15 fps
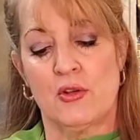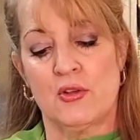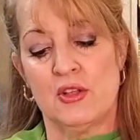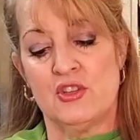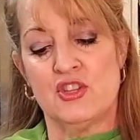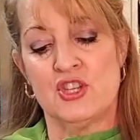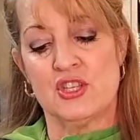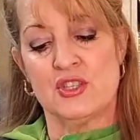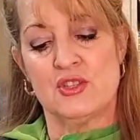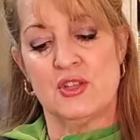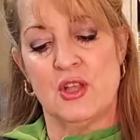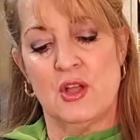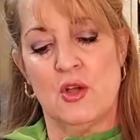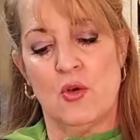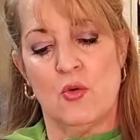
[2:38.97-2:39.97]
It just
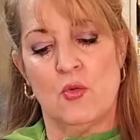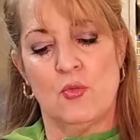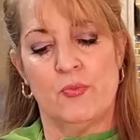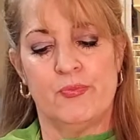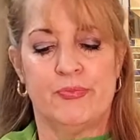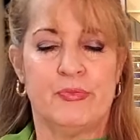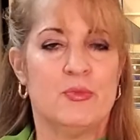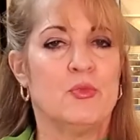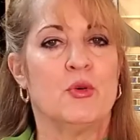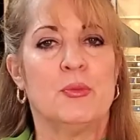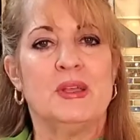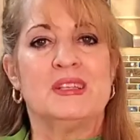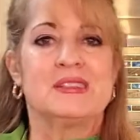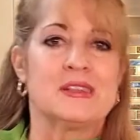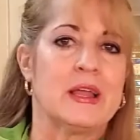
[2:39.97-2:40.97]
will
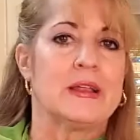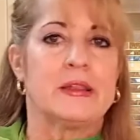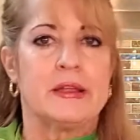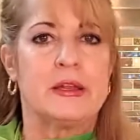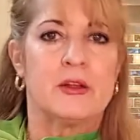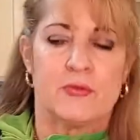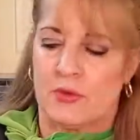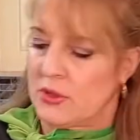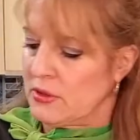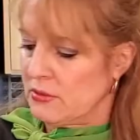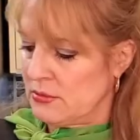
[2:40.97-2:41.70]
be slightly different.